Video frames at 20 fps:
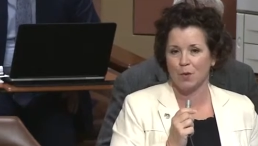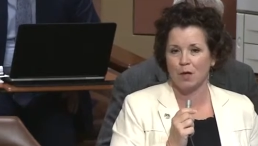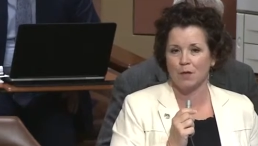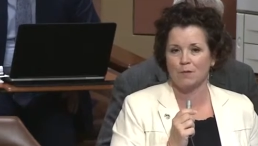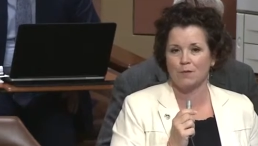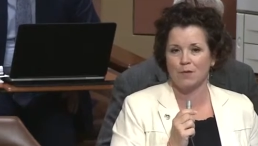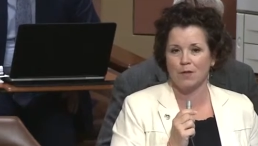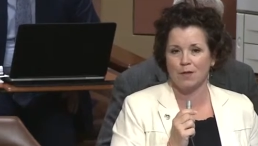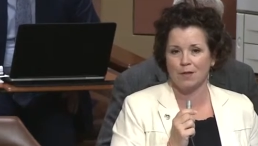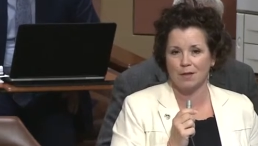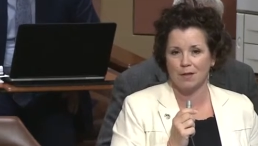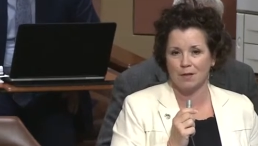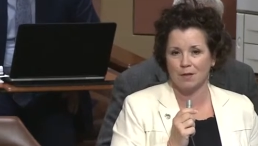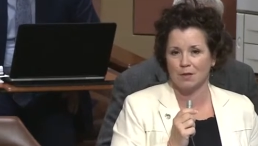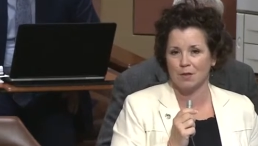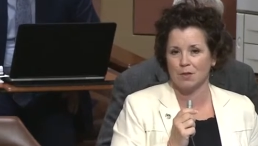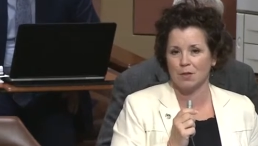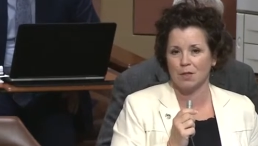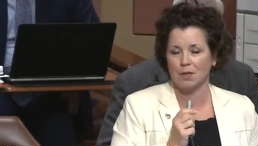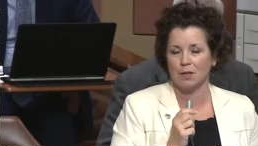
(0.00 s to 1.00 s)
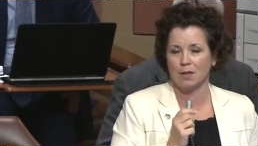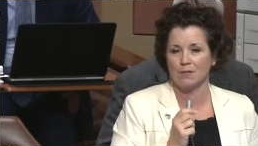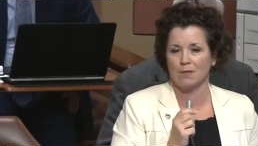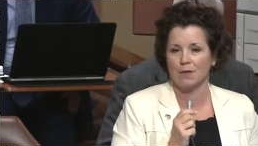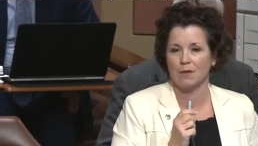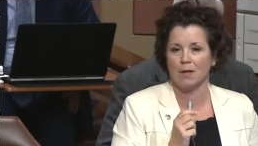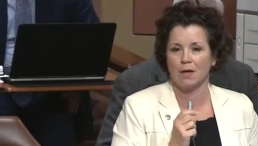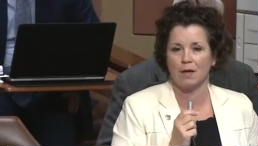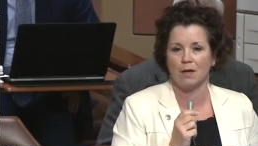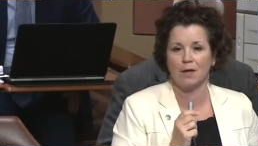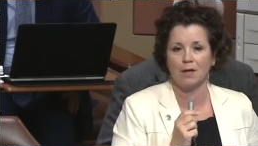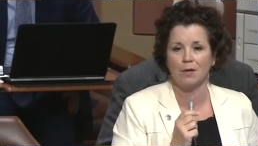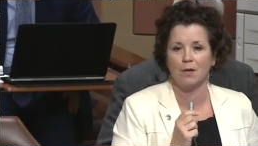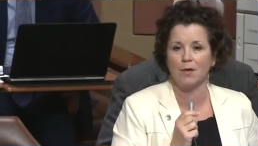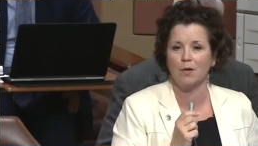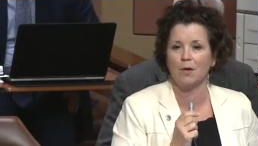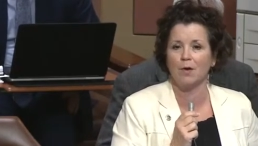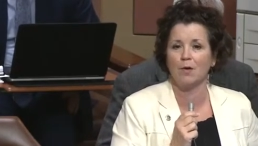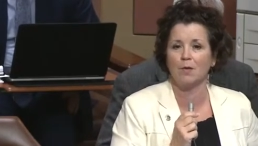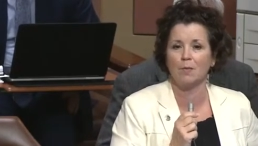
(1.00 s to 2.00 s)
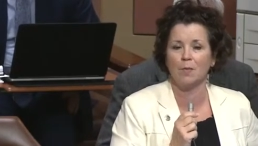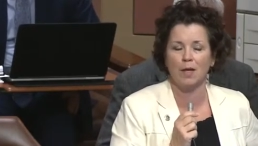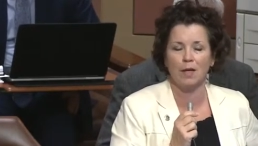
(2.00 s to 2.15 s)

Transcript: one vehicle, so he left the car at home